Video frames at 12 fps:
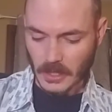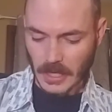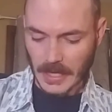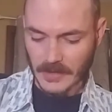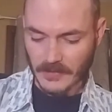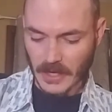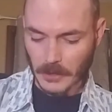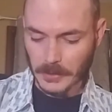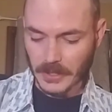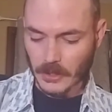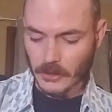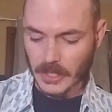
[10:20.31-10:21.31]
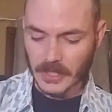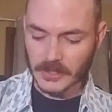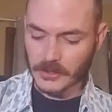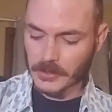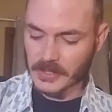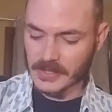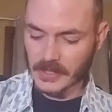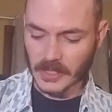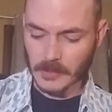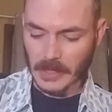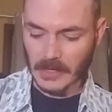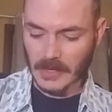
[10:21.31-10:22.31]
I have now relocated to a city
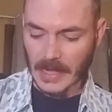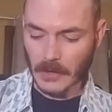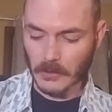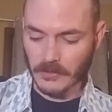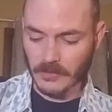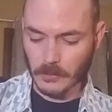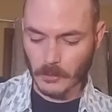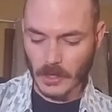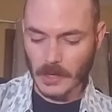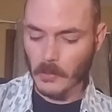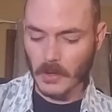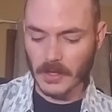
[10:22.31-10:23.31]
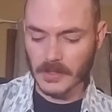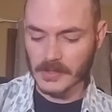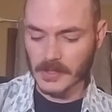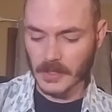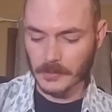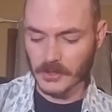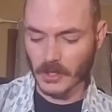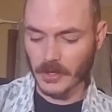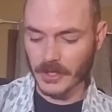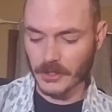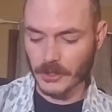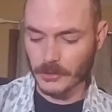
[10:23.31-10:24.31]
about an hour from where I was. I'm
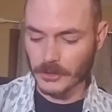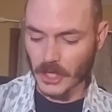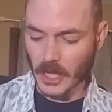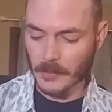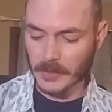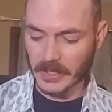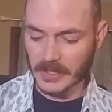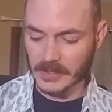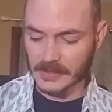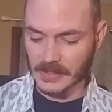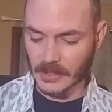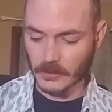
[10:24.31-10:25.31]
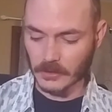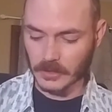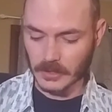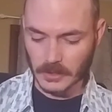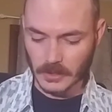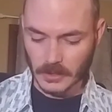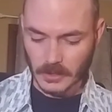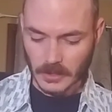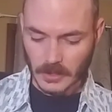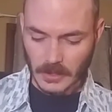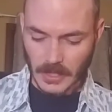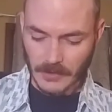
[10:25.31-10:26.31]
starting a new job and getting settled.
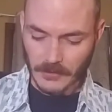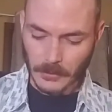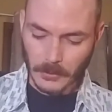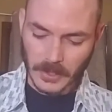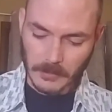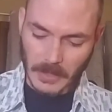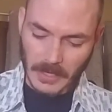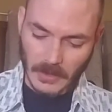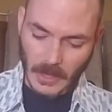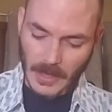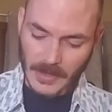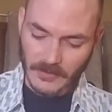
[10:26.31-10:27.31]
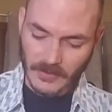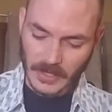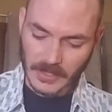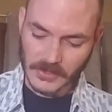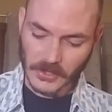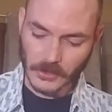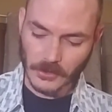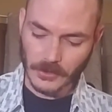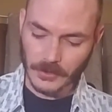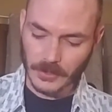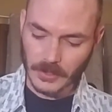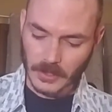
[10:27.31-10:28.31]
Everyone in my life has
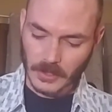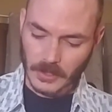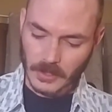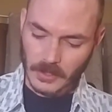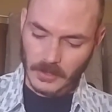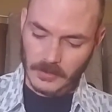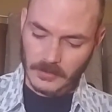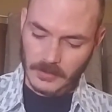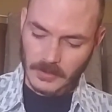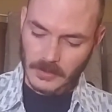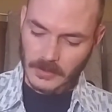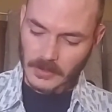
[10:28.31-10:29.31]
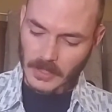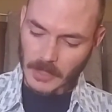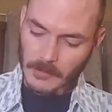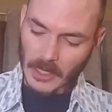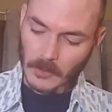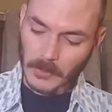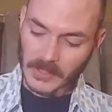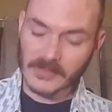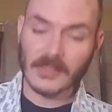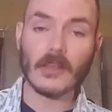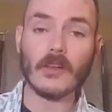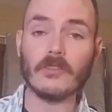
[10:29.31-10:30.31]
heard about
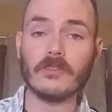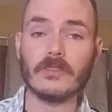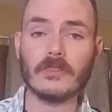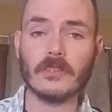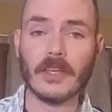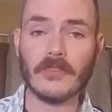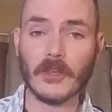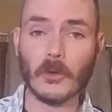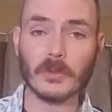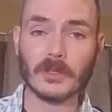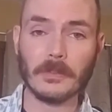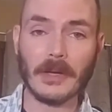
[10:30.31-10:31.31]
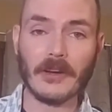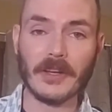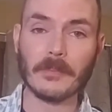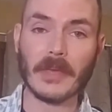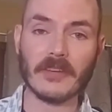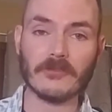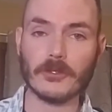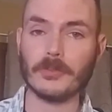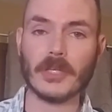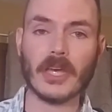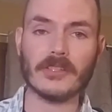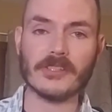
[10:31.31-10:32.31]
myself and the older married man from
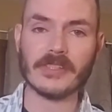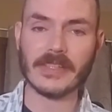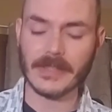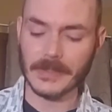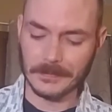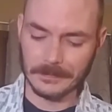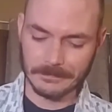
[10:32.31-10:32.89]
Dodge City.